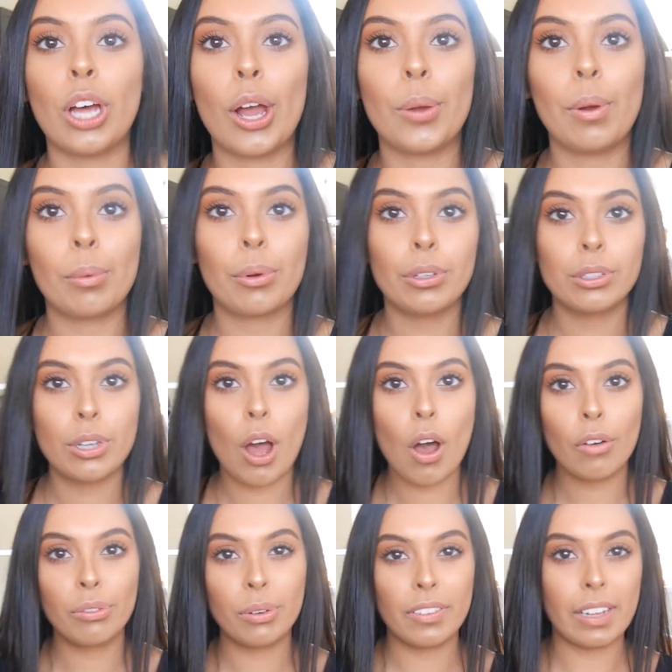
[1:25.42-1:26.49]
So I'm going to start
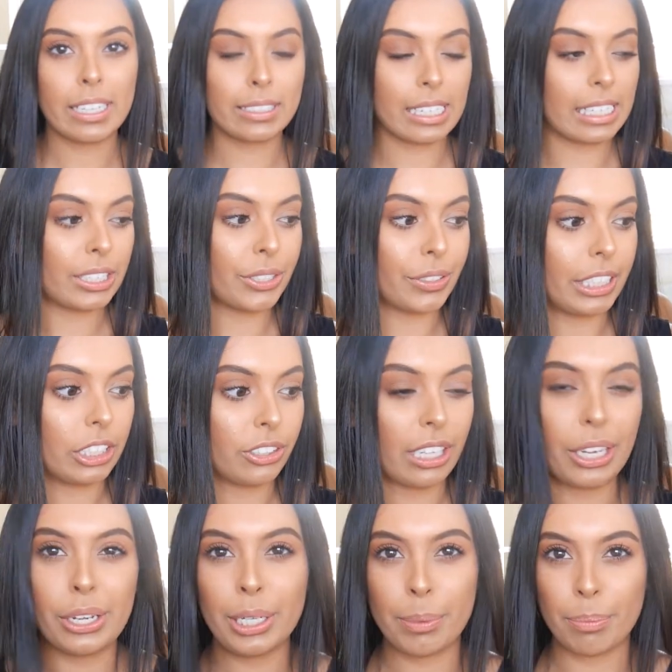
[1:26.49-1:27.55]
off with accessories because
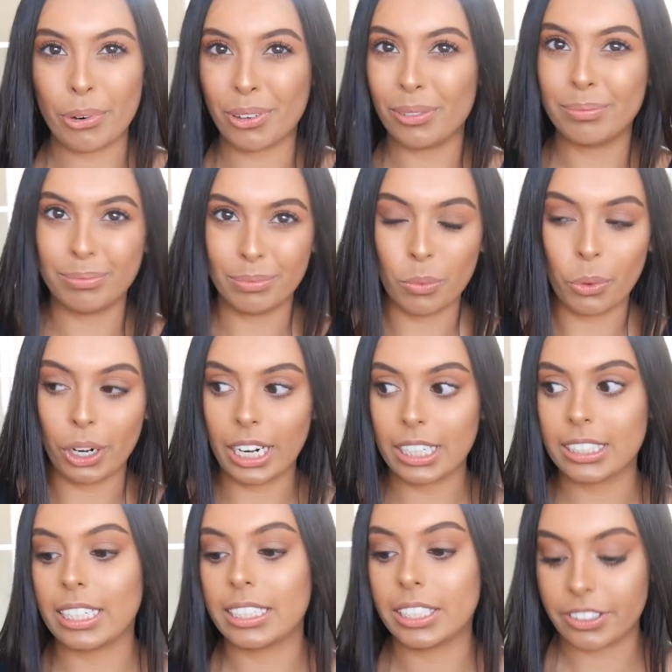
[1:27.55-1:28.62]
I only brought one
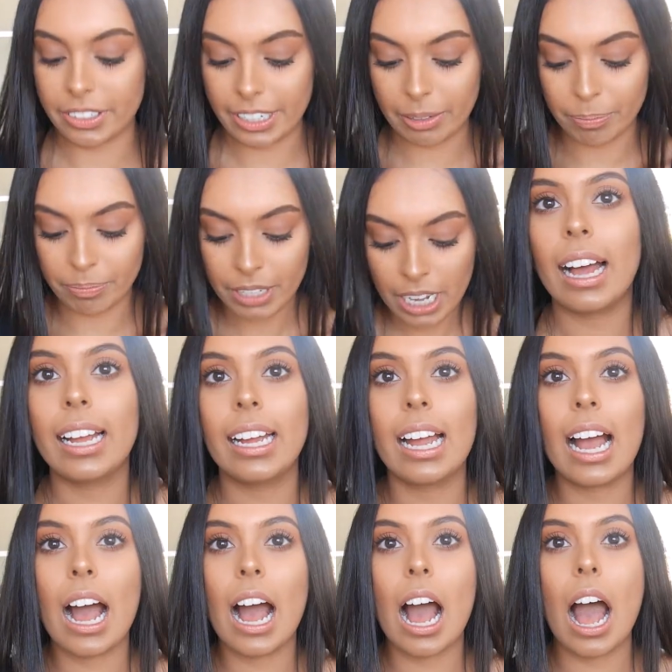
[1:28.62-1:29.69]
accessory.
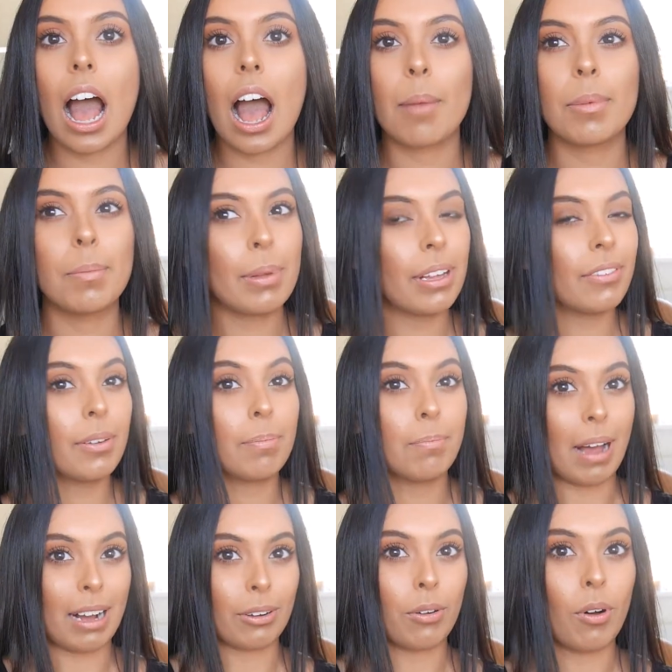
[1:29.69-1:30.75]
I am a bit of a
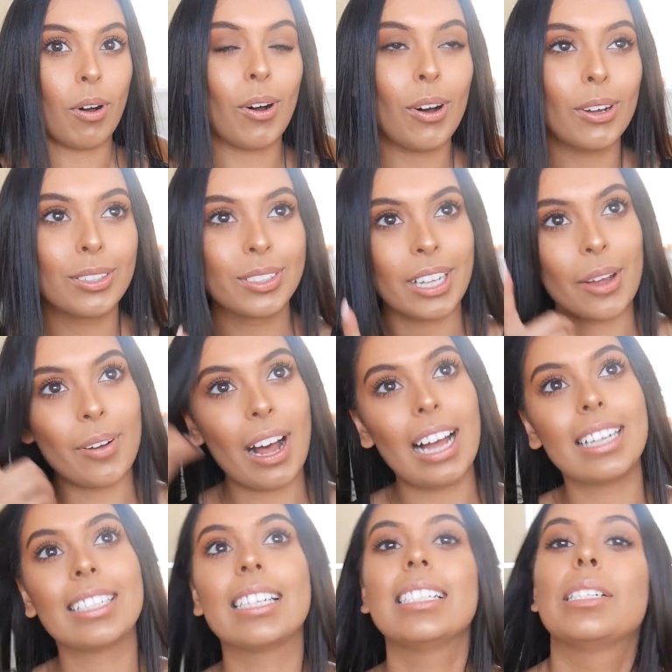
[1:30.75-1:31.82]
bag whore so
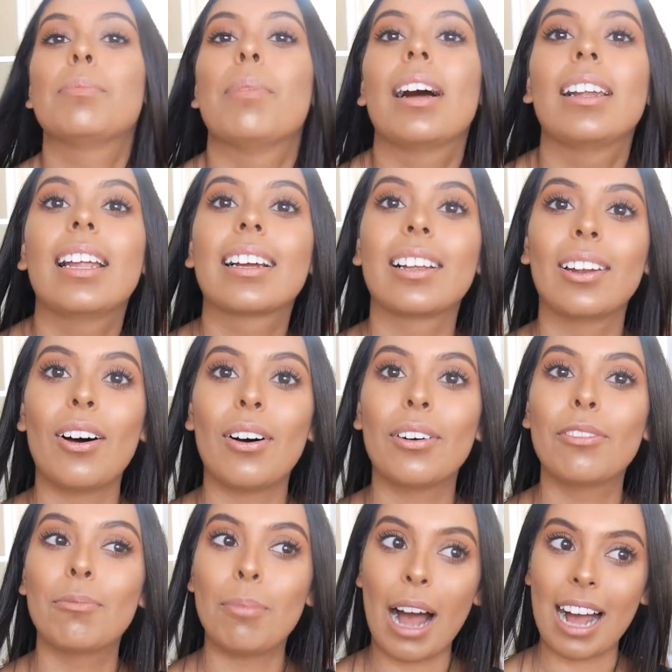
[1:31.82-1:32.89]
I tend to buy like a lot
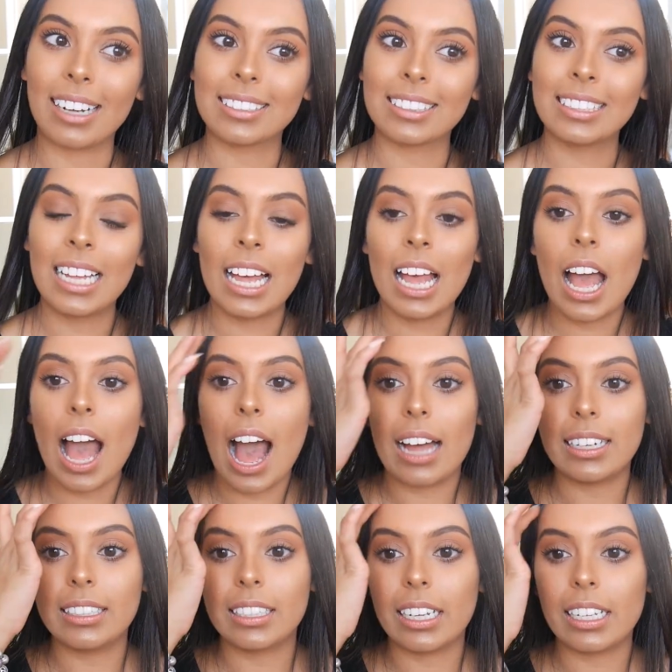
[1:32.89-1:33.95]
of bags
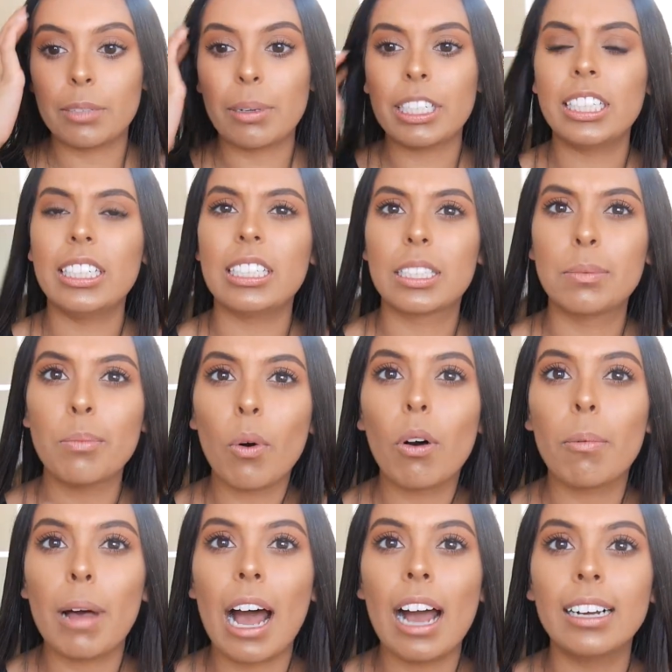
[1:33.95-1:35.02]
and especially
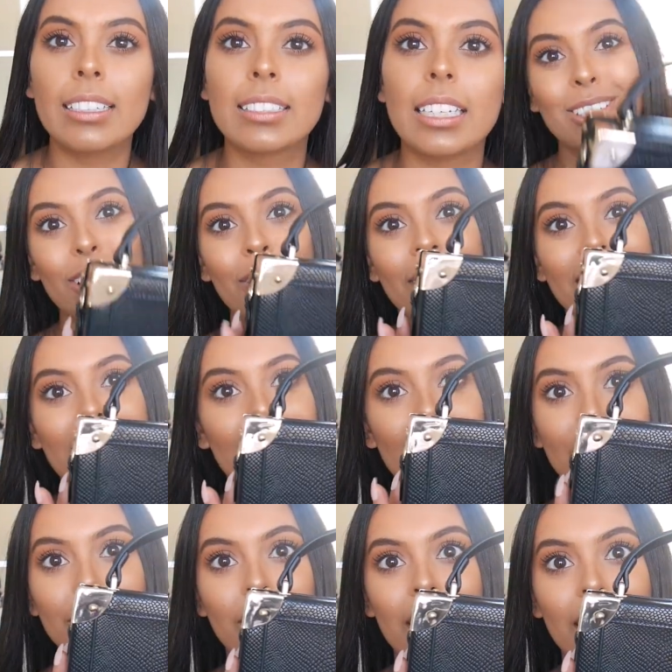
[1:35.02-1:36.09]
small bags. I saw this and I
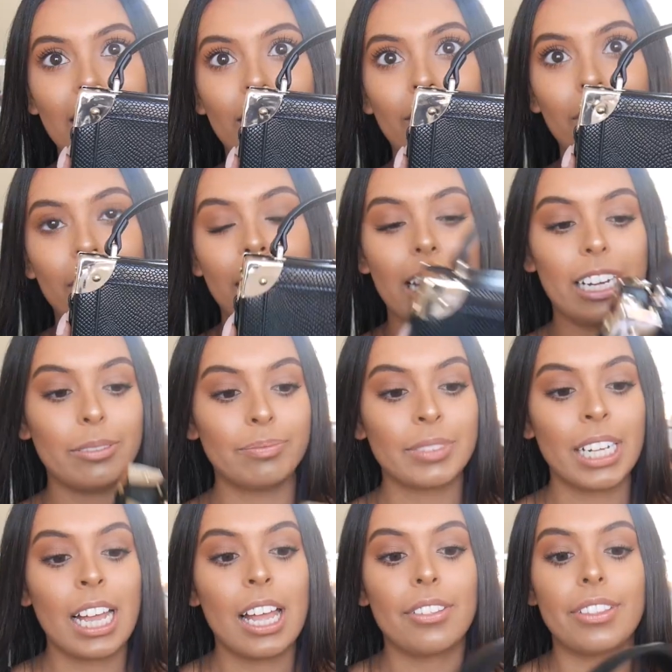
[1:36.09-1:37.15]
just fell in love with it.
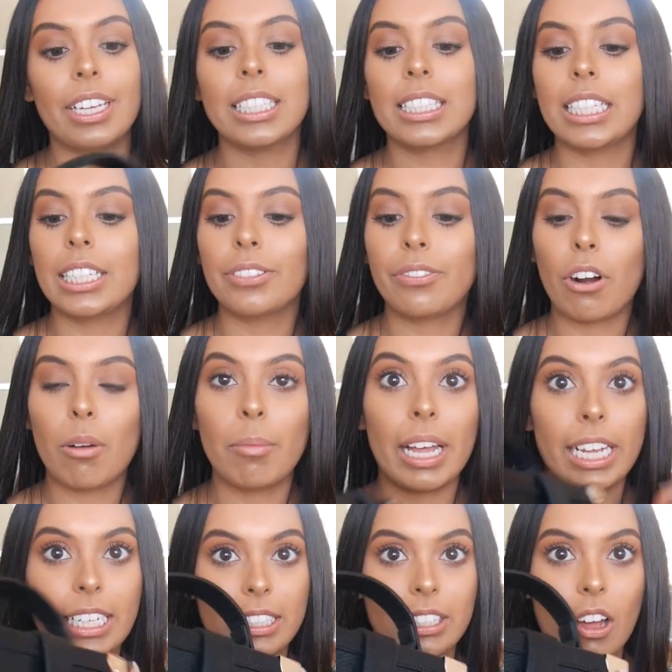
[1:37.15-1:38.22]
This is from
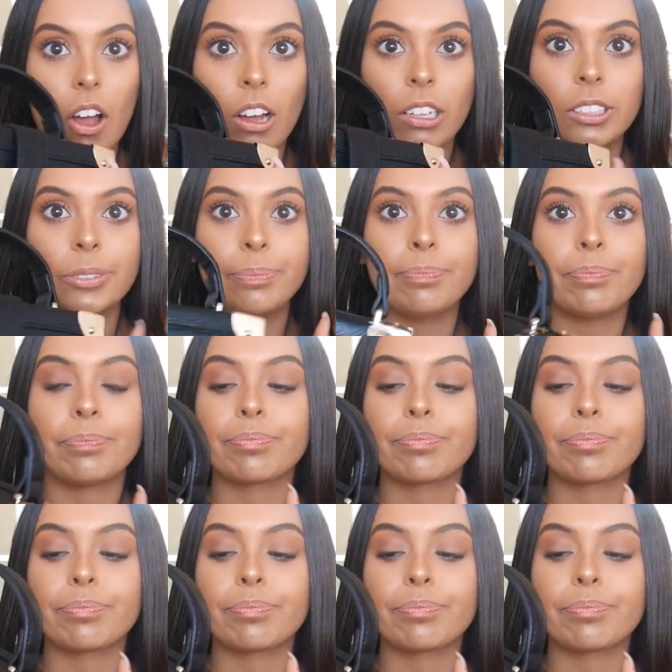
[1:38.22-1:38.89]
ASOS